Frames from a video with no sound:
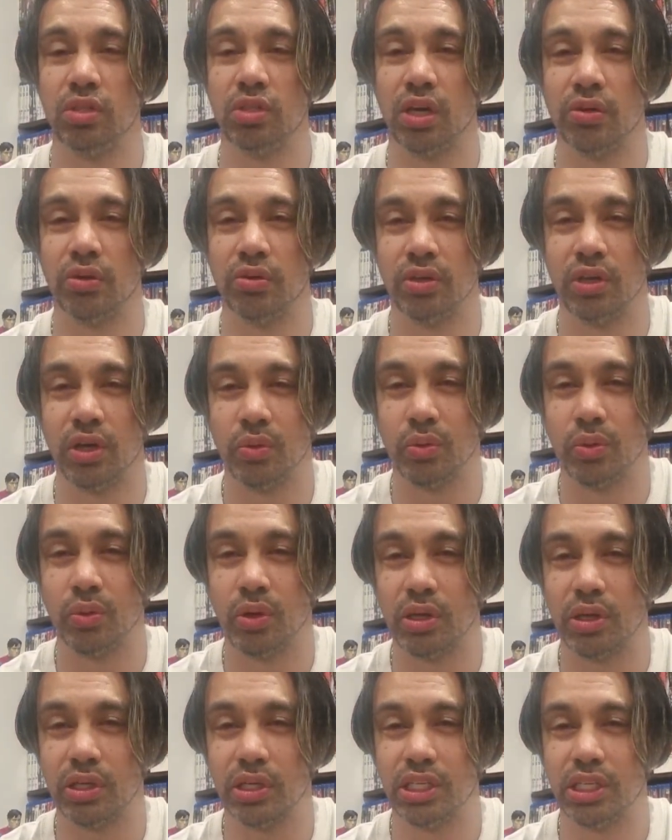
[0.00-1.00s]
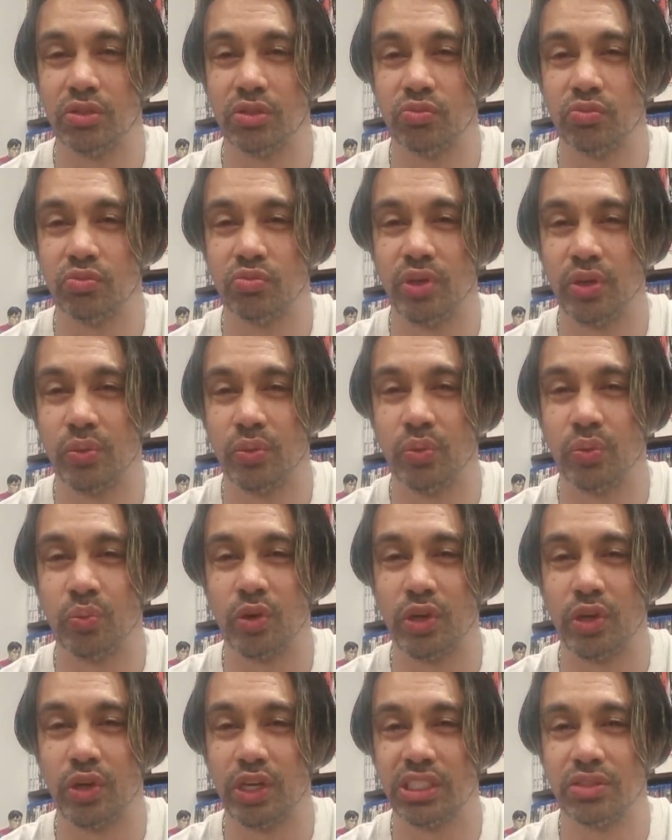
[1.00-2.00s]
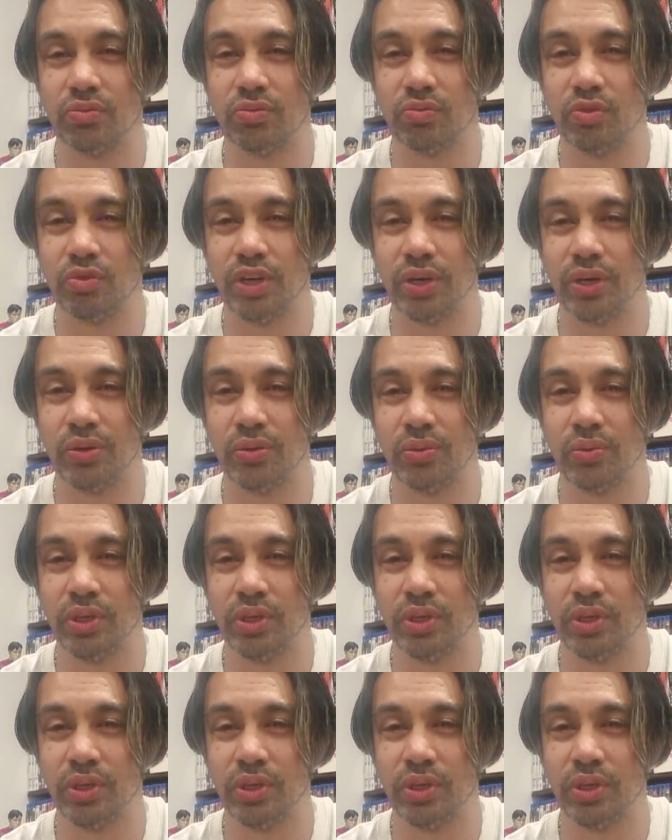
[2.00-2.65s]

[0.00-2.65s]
don't know what is real and what isn't real.